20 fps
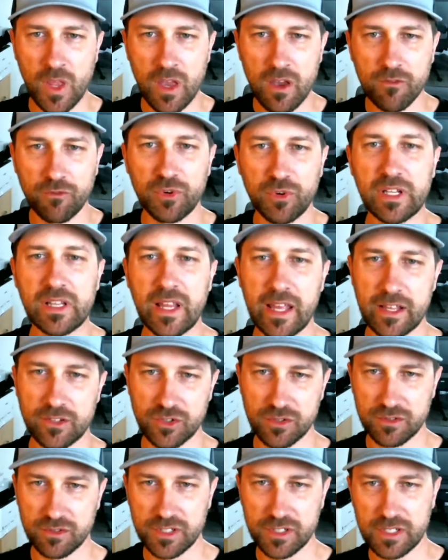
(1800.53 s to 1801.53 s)

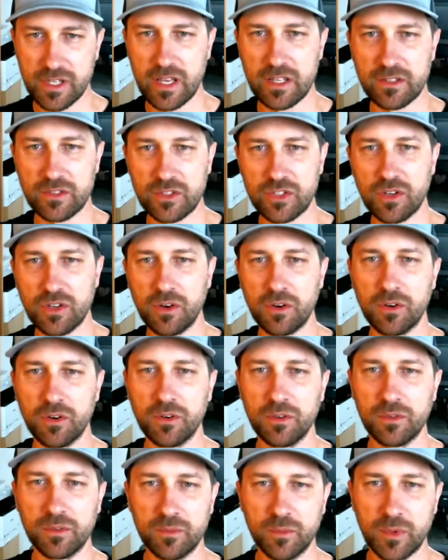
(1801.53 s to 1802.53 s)
freelancers. And
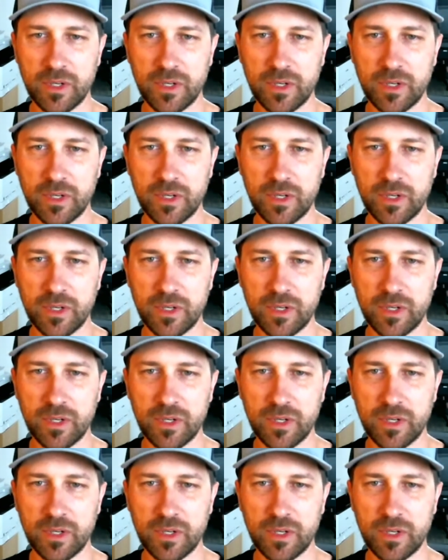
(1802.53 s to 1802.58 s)
so when